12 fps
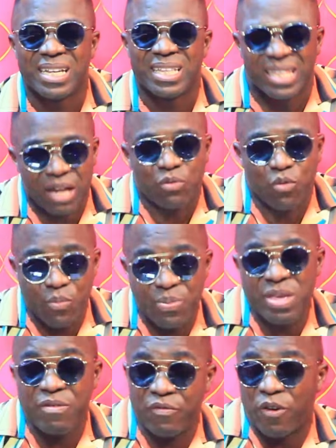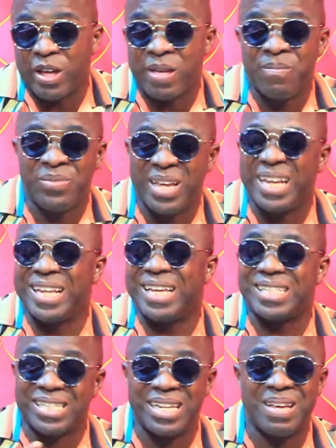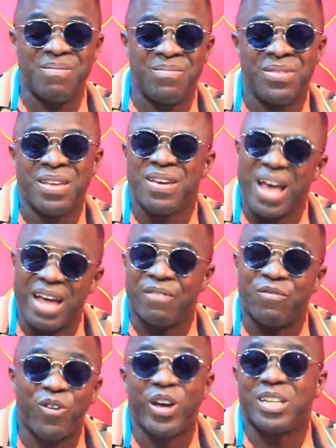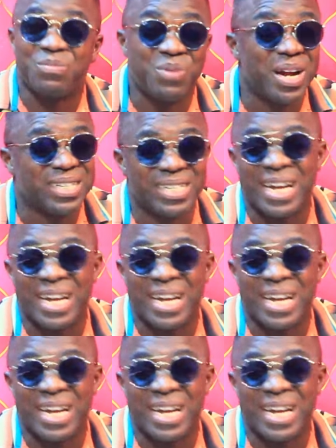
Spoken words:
That will be for him in his name and for his brand.